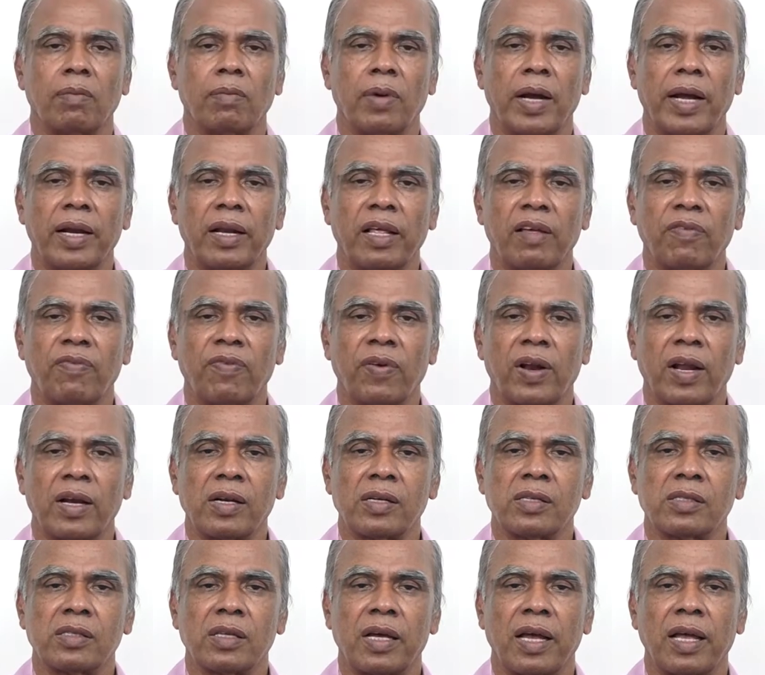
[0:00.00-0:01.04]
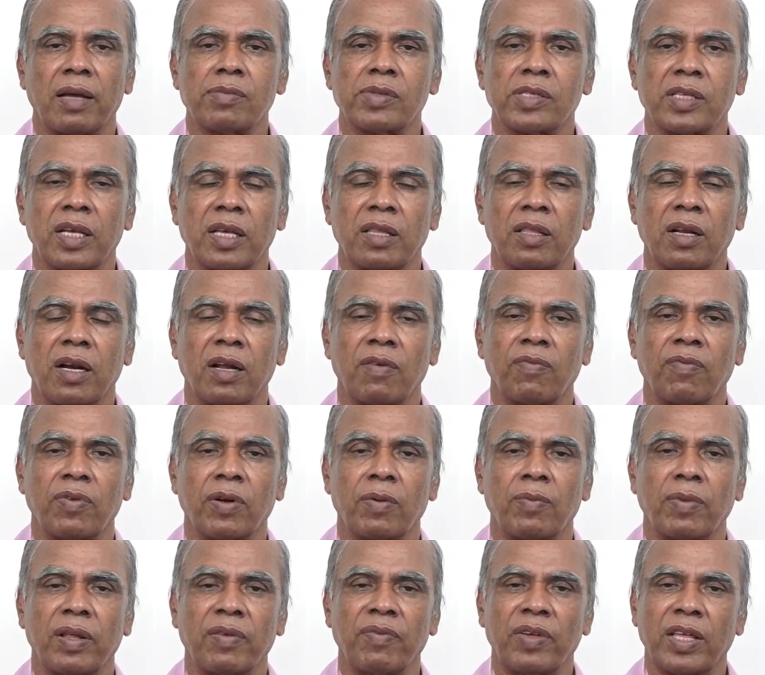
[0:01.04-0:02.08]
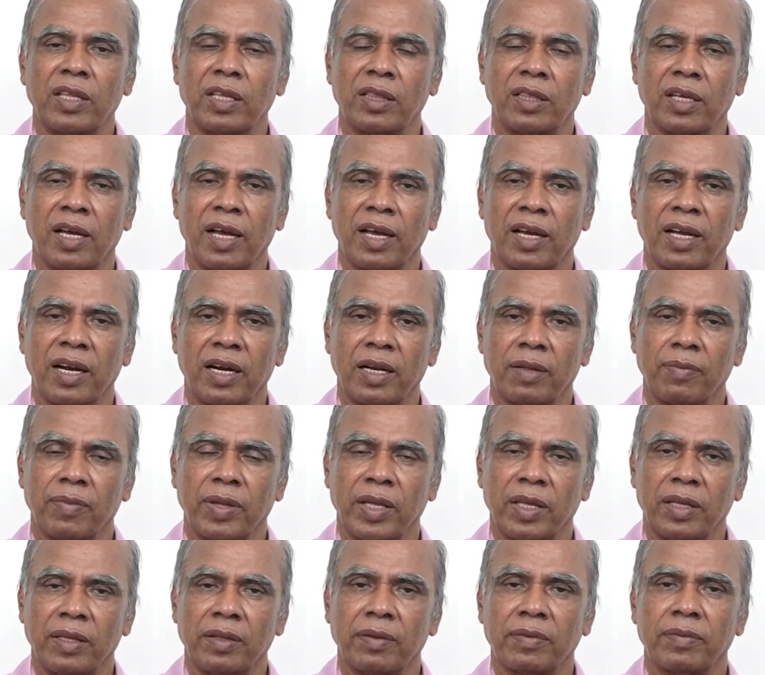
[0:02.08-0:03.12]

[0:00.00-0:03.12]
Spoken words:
My dear friends, I am Sethuram from Nivedita Academy.